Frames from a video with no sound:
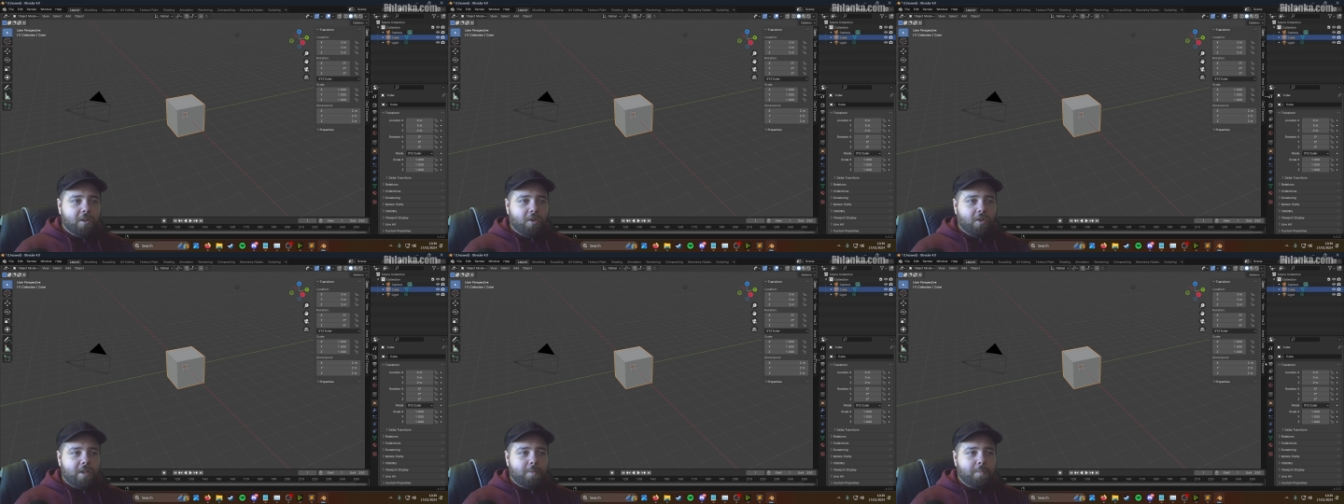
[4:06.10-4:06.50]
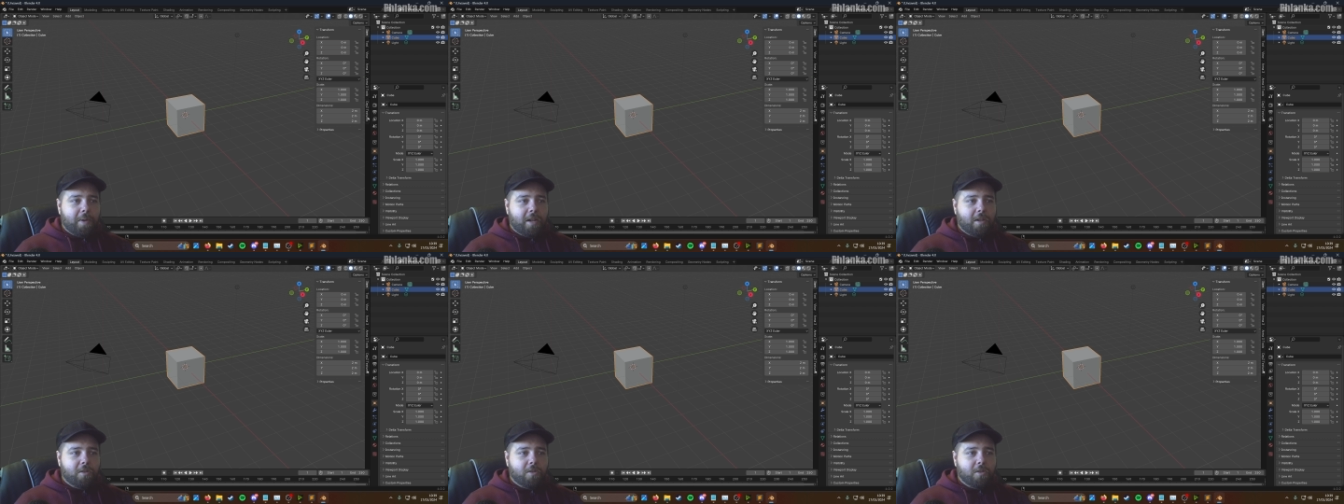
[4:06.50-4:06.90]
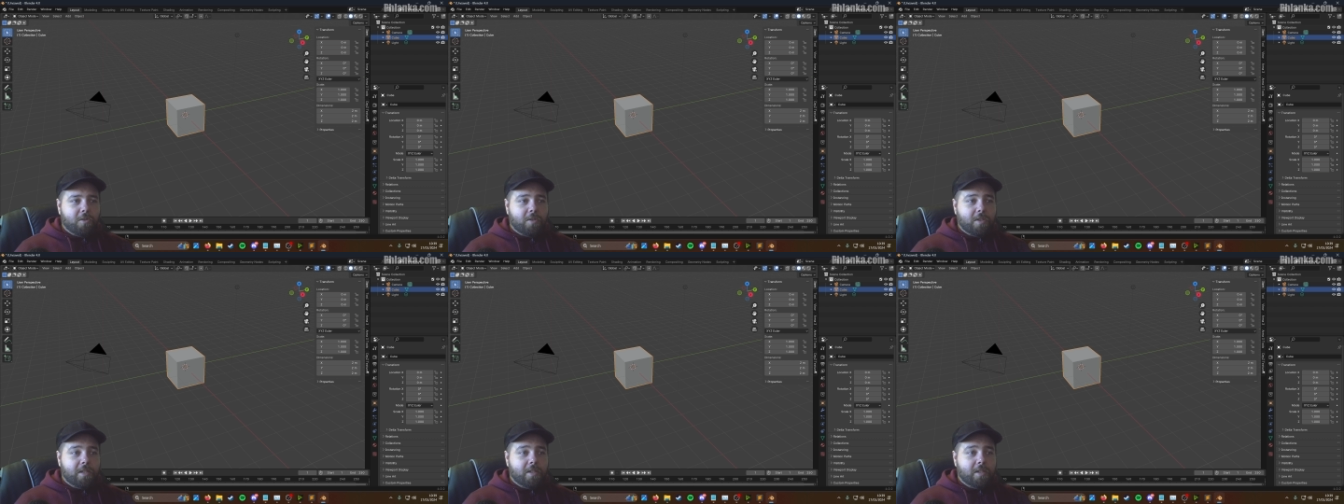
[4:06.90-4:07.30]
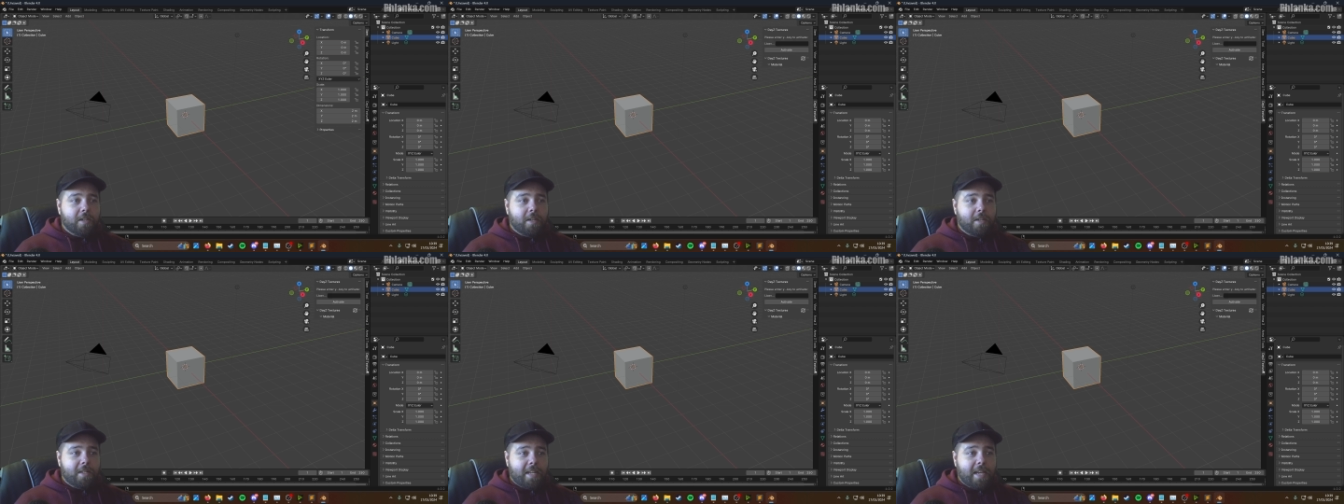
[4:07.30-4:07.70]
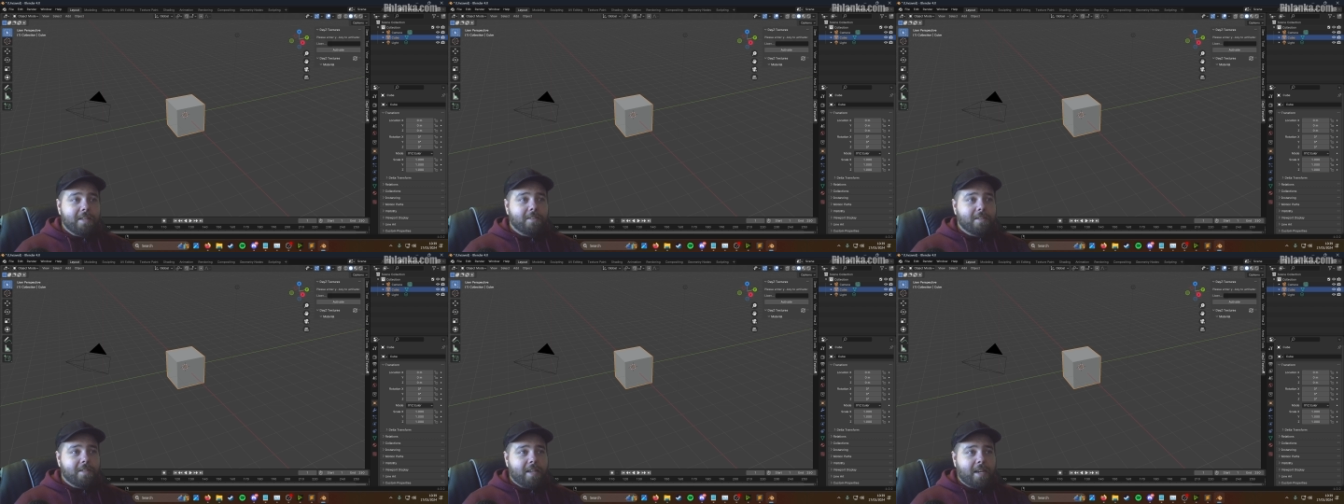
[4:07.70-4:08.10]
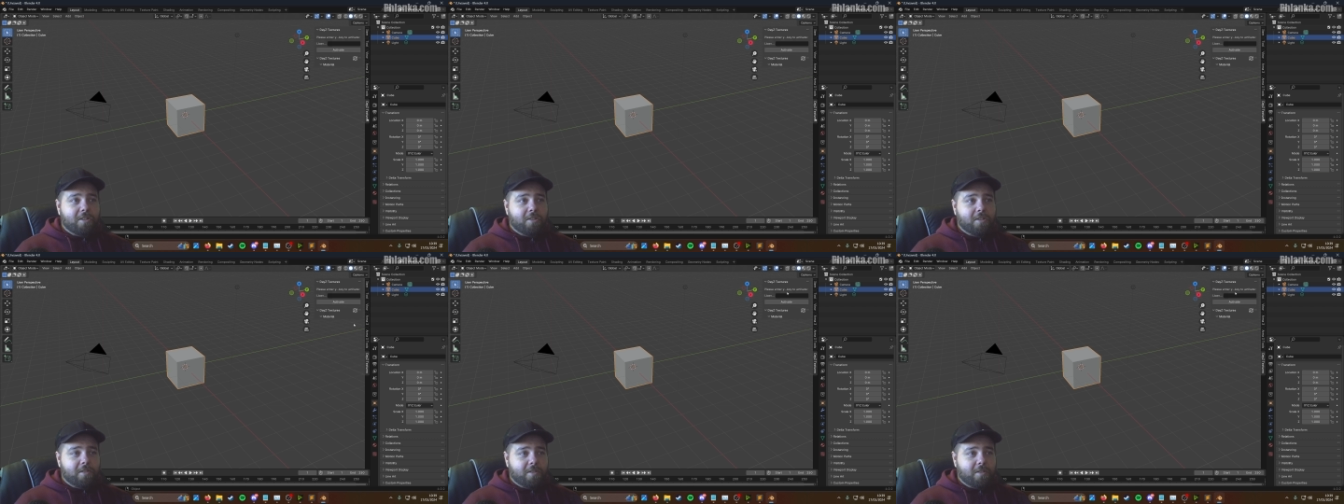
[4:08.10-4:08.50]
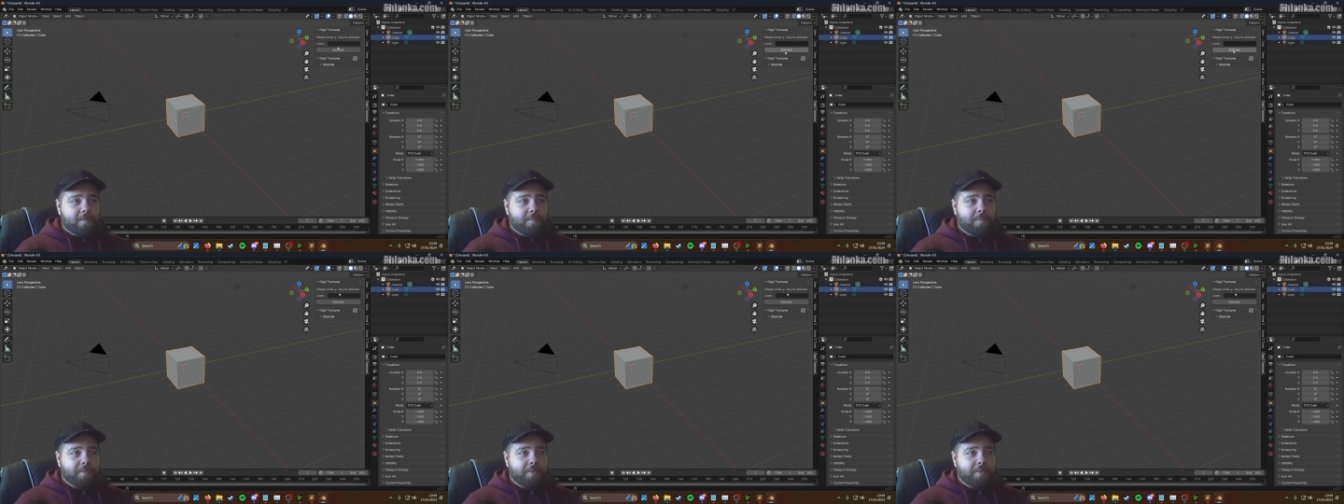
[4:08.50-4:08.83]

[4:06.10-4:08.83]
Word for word: And on this panel, you'll see DayZ textures.